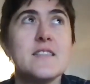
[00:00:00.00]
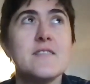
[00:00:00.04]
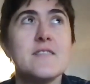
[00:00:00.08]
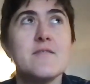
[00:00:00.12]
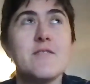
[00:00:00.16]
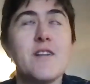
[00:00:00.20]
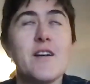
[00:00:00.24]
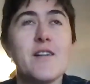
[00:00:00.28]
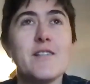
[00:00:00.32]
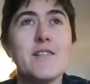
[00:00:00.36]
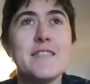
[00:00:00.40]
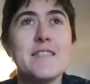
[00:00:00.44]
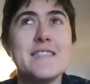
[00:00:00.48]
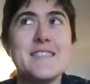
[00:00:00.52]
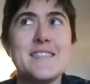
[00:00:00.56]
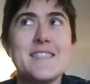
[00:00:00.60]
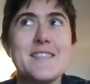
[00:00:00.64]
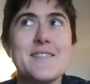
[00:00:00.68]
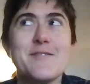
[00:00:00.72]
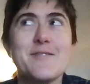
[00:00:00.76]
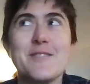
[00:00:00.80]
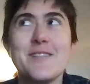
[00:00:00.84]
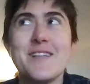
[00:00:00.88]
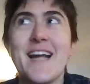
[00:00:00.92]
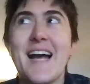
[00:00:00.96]
very
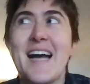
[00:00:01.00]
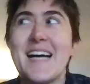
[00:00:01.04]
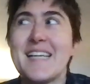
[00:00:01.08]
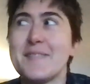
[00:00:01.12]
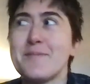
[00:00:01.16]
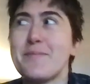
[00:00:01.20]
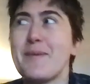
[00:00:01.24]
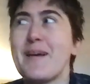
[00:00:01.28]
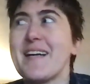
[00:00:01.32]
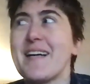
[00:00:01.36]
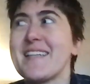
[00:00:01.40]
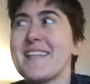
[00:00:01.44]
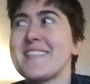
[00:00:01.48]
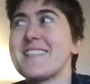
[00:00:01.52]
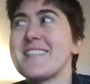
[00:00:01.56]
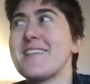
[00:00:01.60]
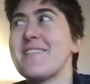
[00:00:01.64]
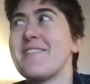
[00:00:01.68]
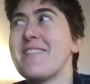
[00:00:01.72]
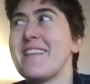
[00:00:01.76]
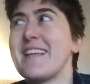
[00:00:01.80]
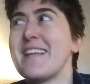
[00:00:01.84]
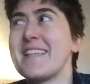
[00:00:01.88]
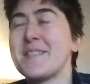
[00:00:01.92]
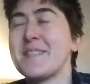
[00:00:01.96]
different aspects
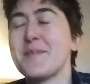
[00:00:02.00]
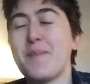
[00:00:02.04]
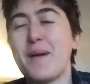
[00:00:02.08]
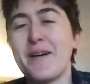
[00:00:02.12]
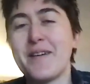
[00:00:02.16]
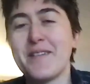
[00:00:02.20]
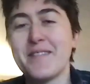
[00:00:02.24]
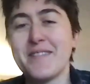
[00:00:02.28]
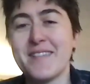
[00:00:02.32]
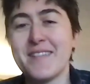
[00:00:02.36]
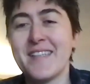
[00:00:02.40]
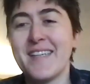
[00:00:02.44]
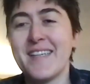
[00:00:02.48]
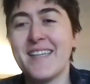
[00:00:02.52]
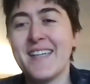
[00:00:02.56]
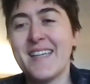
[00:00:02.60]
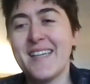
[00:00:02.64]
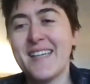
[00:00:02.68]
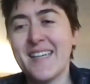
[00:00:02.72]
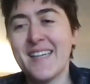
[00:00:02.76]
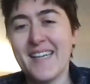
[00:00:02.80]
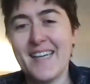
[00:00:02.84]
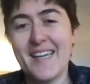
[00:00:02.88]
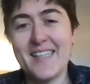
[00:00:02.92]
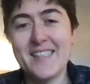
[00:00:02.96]
of things about
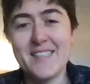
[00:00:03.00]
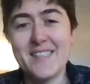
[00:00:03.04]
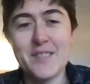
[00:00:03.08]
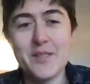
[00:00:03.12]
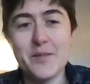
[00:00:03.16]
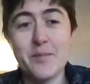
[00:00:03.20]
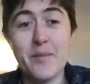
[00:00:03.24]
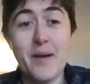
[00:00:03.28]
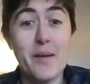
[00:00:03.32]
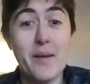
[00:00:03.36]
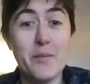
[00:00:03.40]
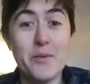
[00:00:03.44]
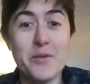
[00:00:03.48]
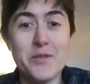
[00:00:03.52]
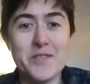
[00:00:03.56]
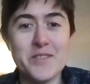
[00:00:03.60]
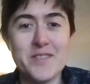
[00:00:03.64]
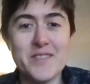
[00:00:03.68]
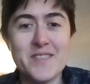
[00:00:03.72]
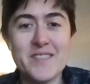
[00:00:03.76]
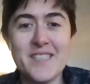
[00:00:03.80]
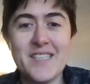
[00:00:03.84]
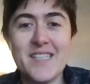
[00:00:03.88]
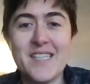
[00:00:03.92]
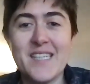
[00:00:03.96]
ancient
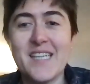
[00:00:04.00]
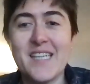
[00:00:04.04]
mammals.